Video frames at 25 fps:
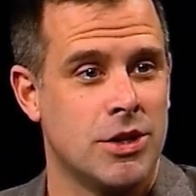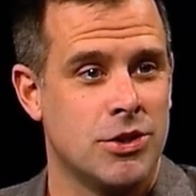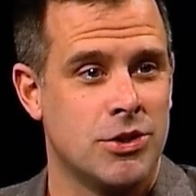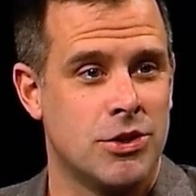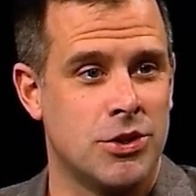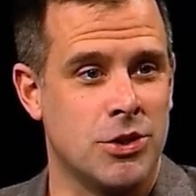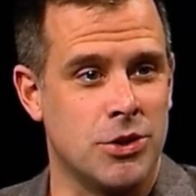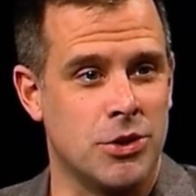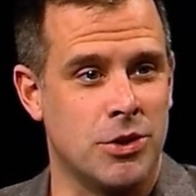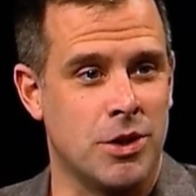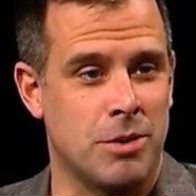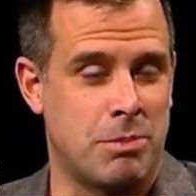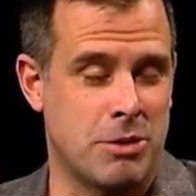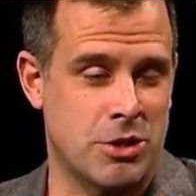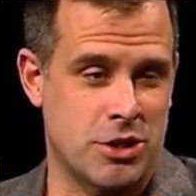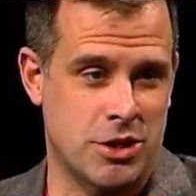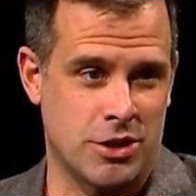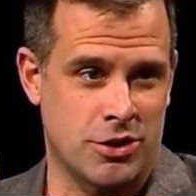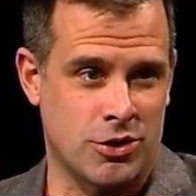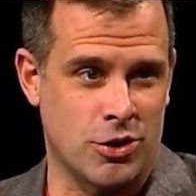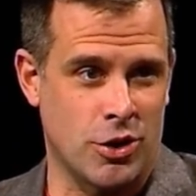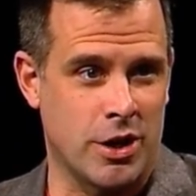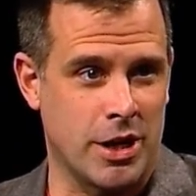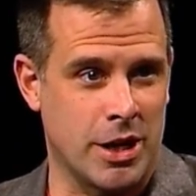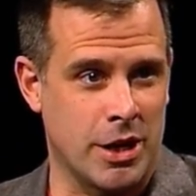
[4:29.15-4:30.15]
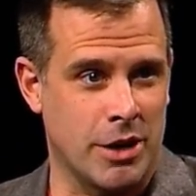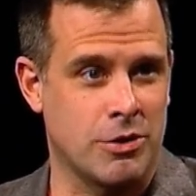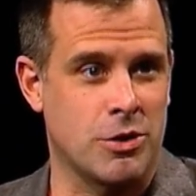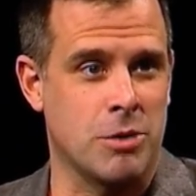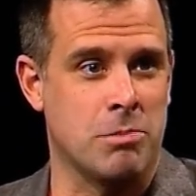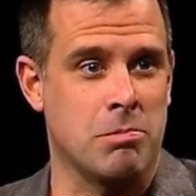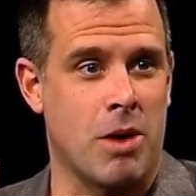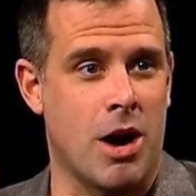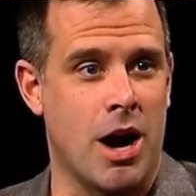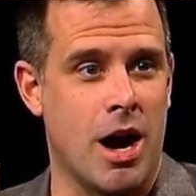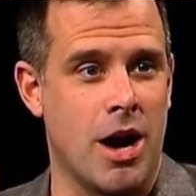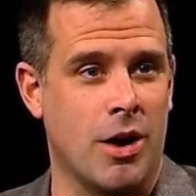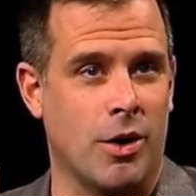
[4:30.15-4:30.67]
to, especially starting off the
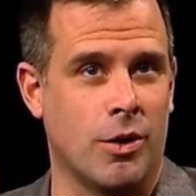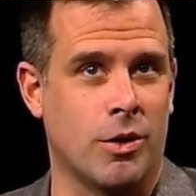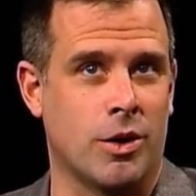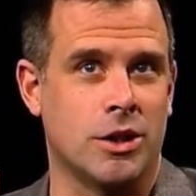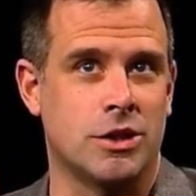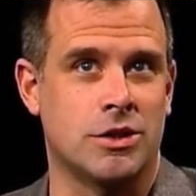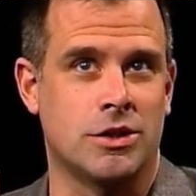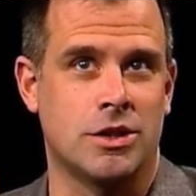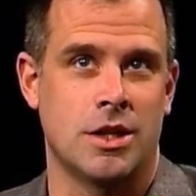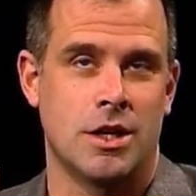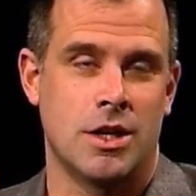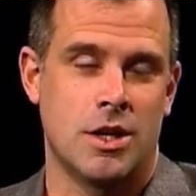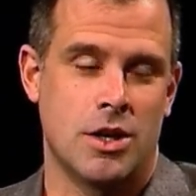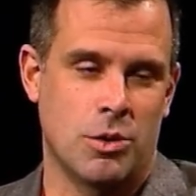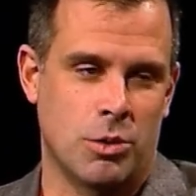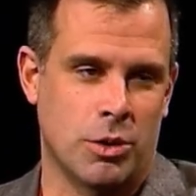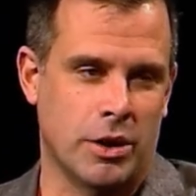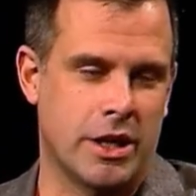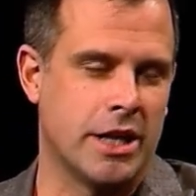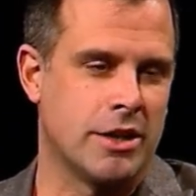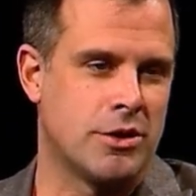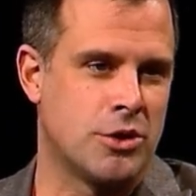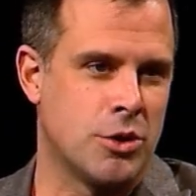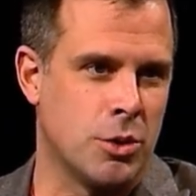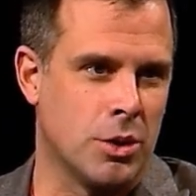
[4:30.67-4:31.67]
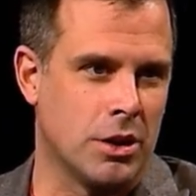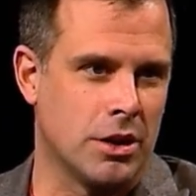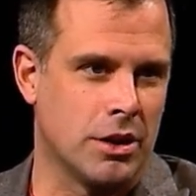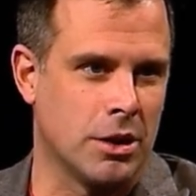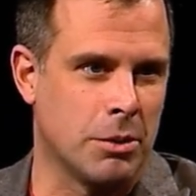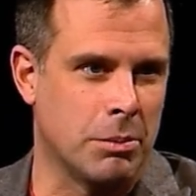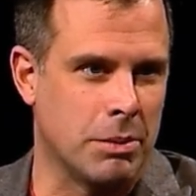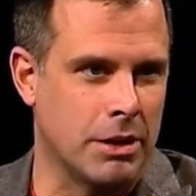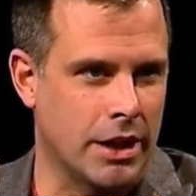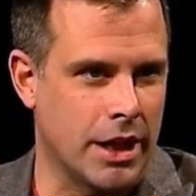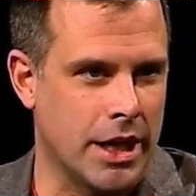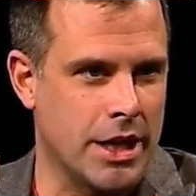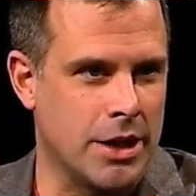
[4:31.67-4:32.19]
mile, because we'll get to it a little
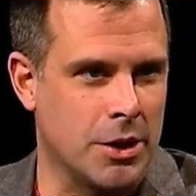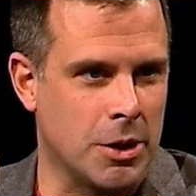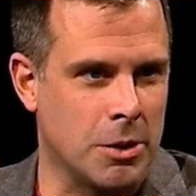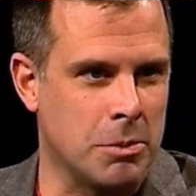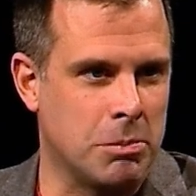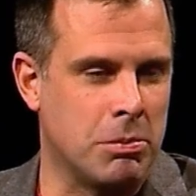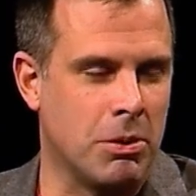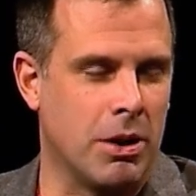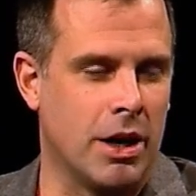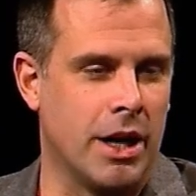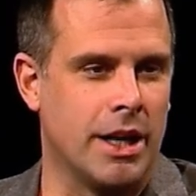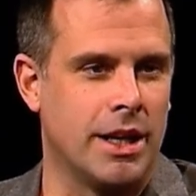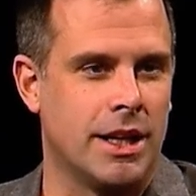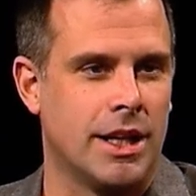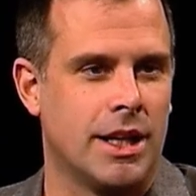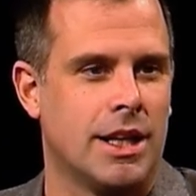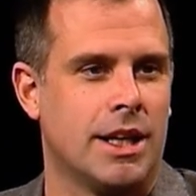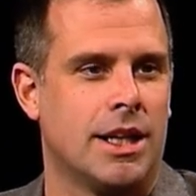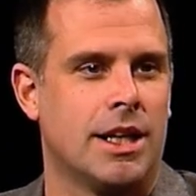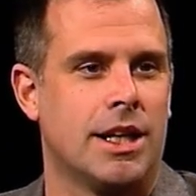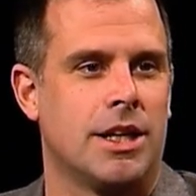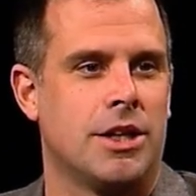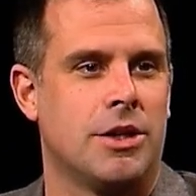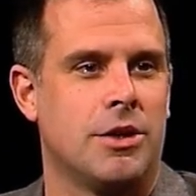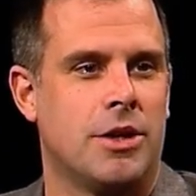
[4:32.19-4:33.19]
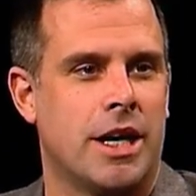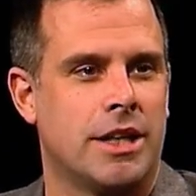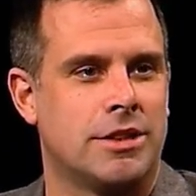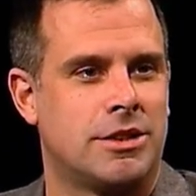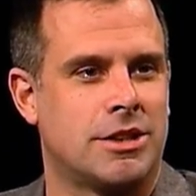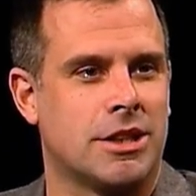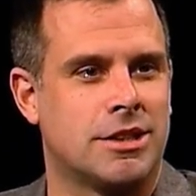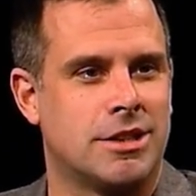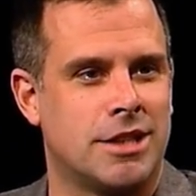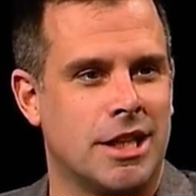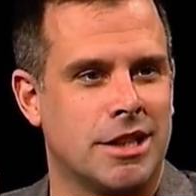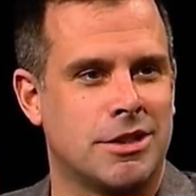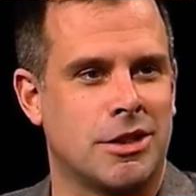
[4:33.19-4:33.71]
bit later. But you had
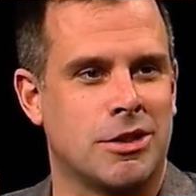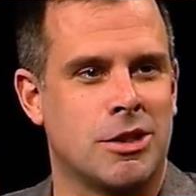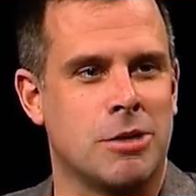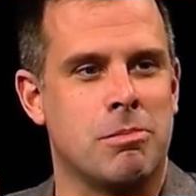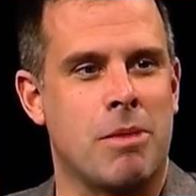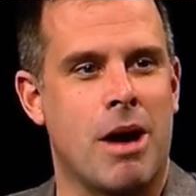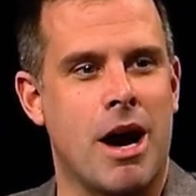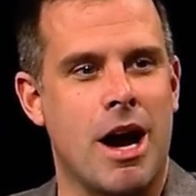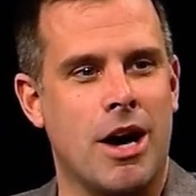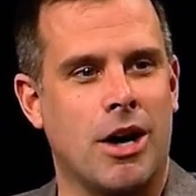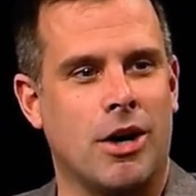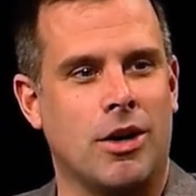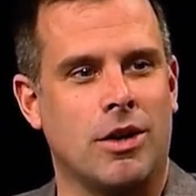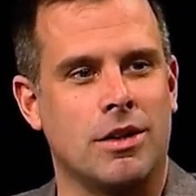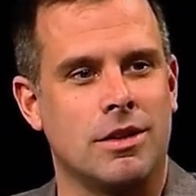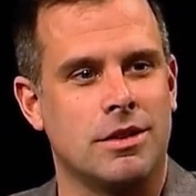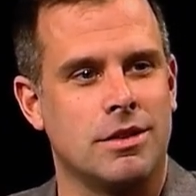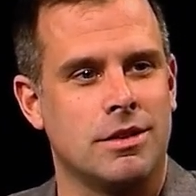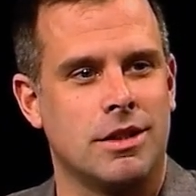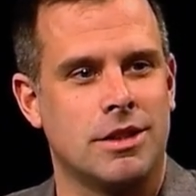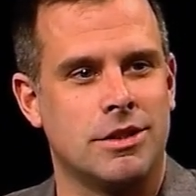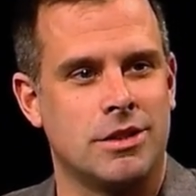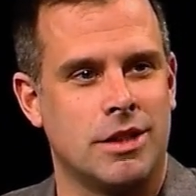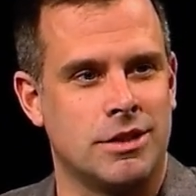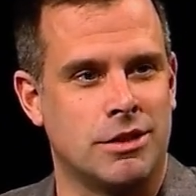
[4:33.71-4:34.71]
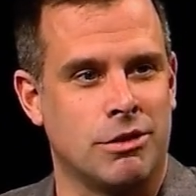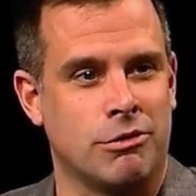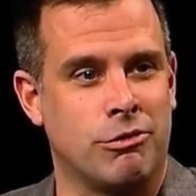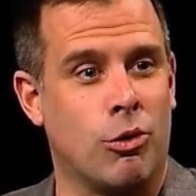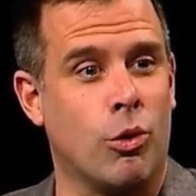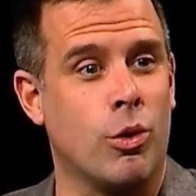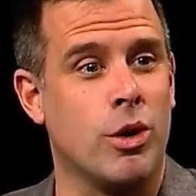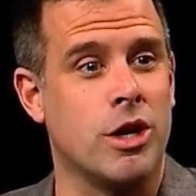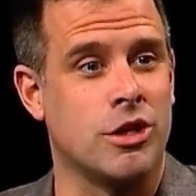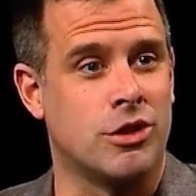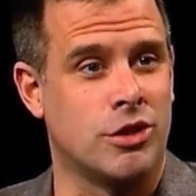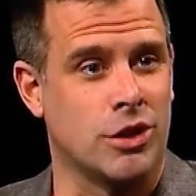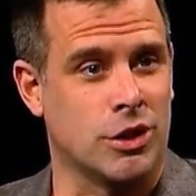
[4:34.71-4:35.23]
success at the mile as, as a
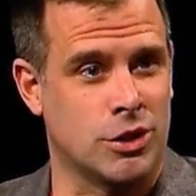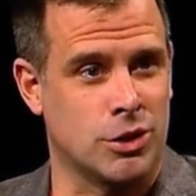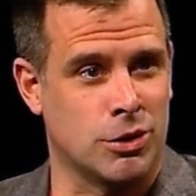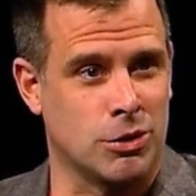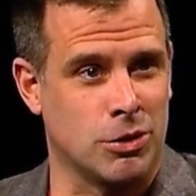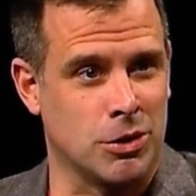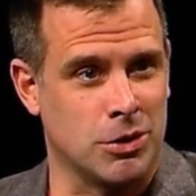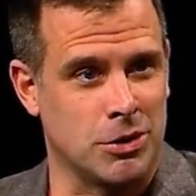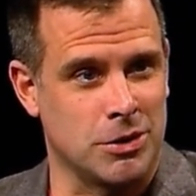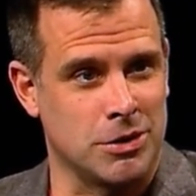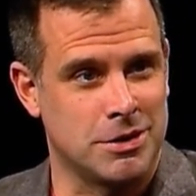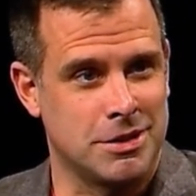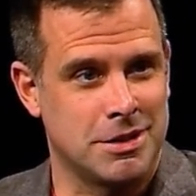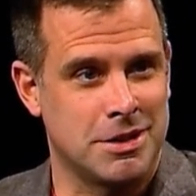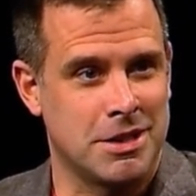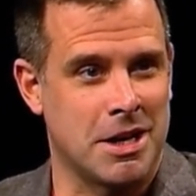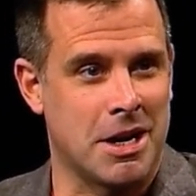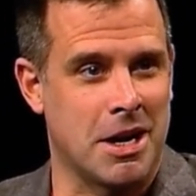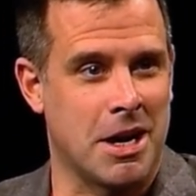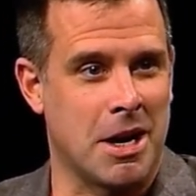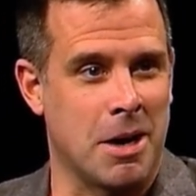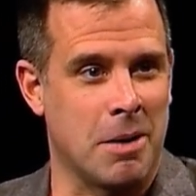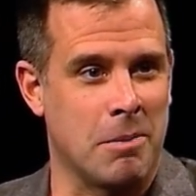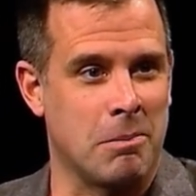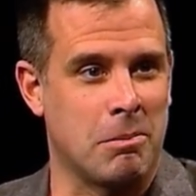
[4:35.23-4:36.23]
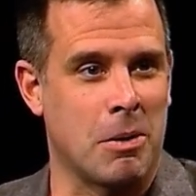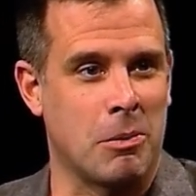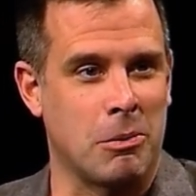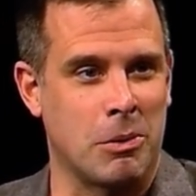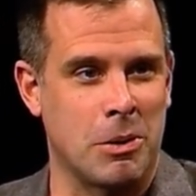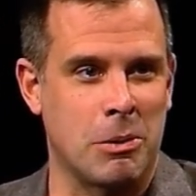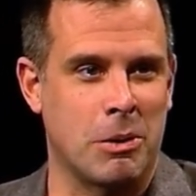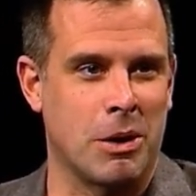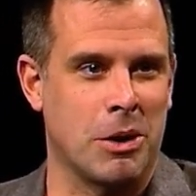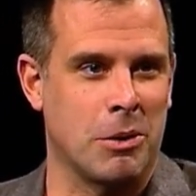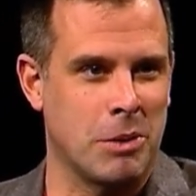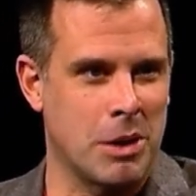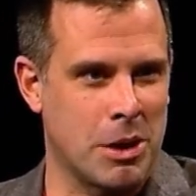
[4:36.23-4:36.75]
46 year old. Um, but yeah. we
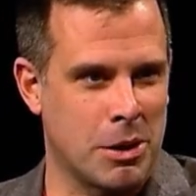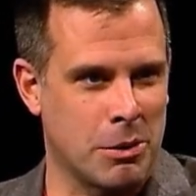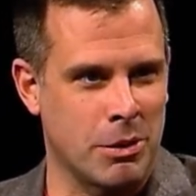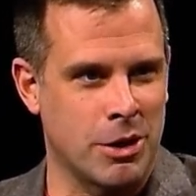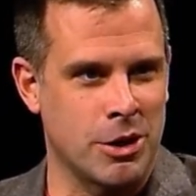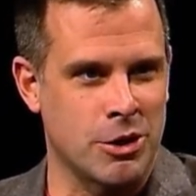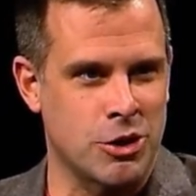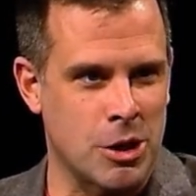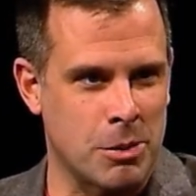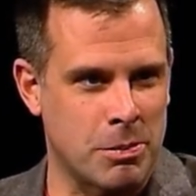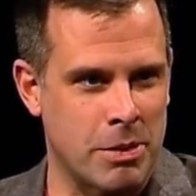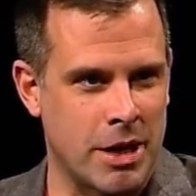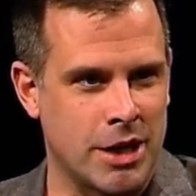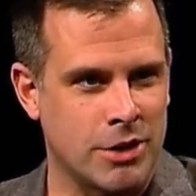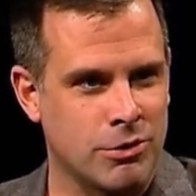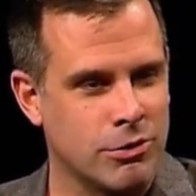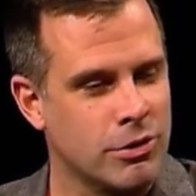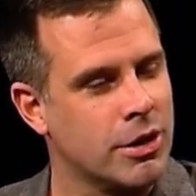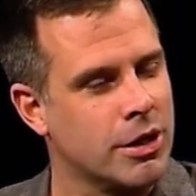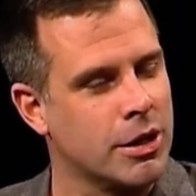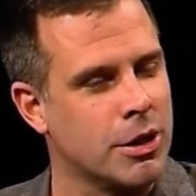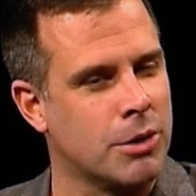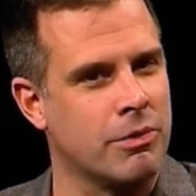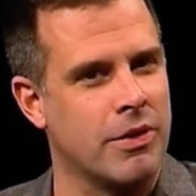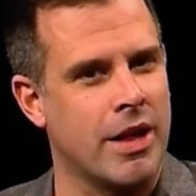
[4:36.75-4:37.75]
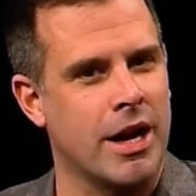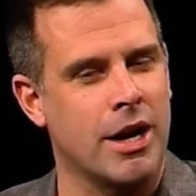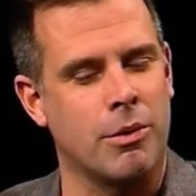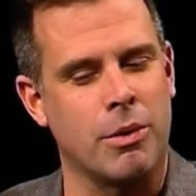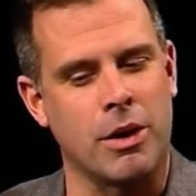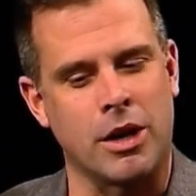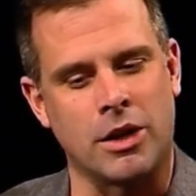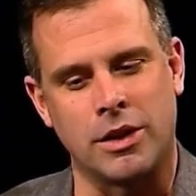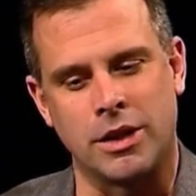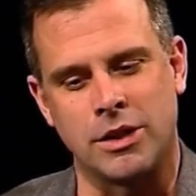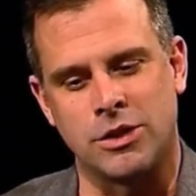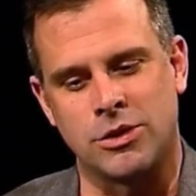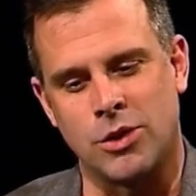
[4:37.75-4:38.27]
want we don't want to jump ahead really that
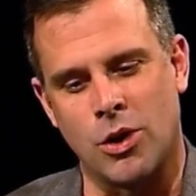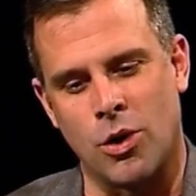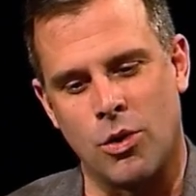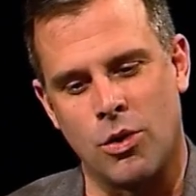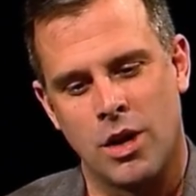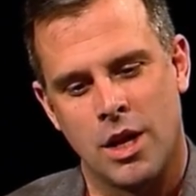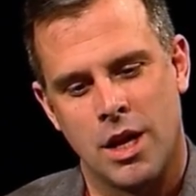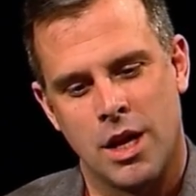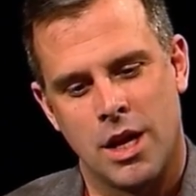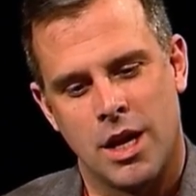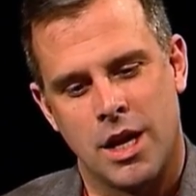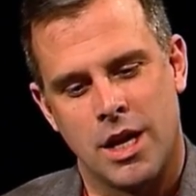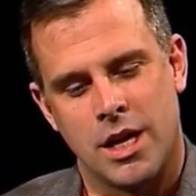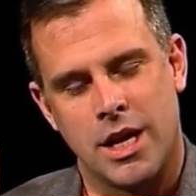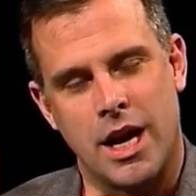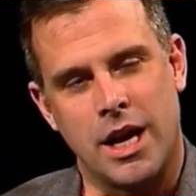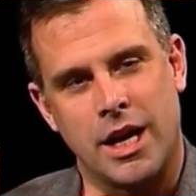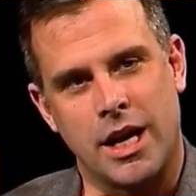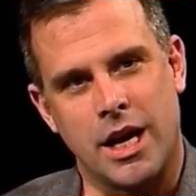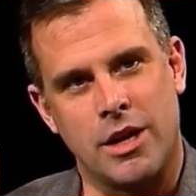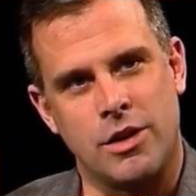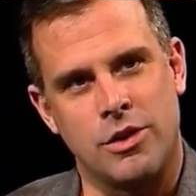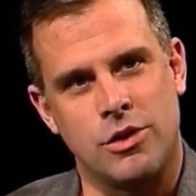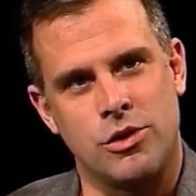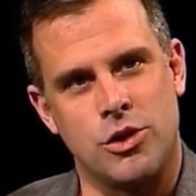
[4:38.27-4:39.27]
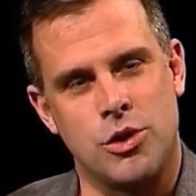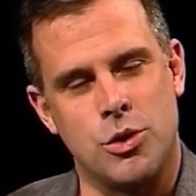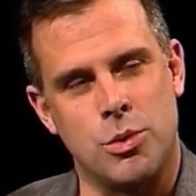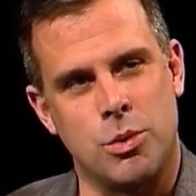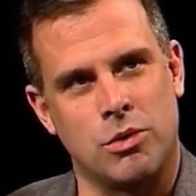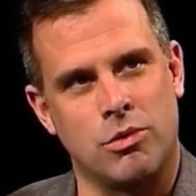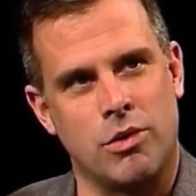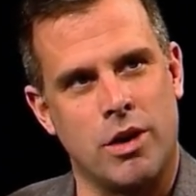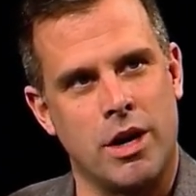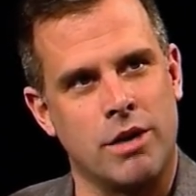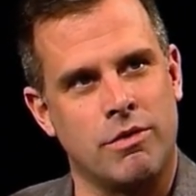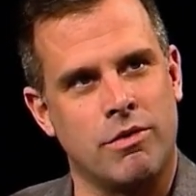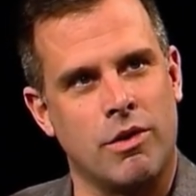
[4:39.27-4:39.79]
quickly. So yeah, again, you were
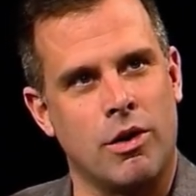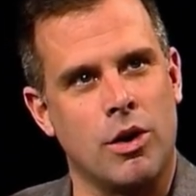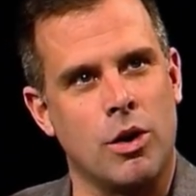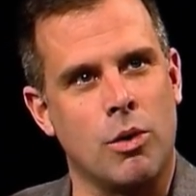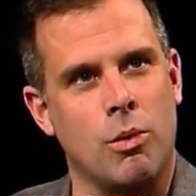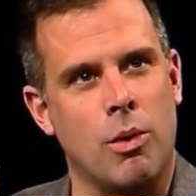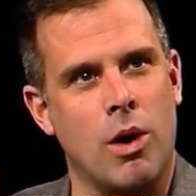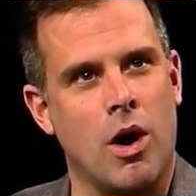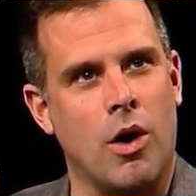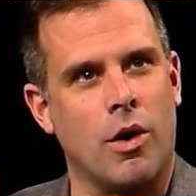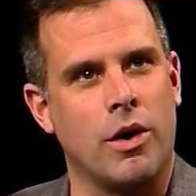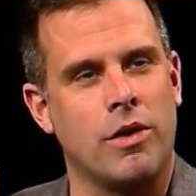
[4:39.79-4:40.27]
running very well.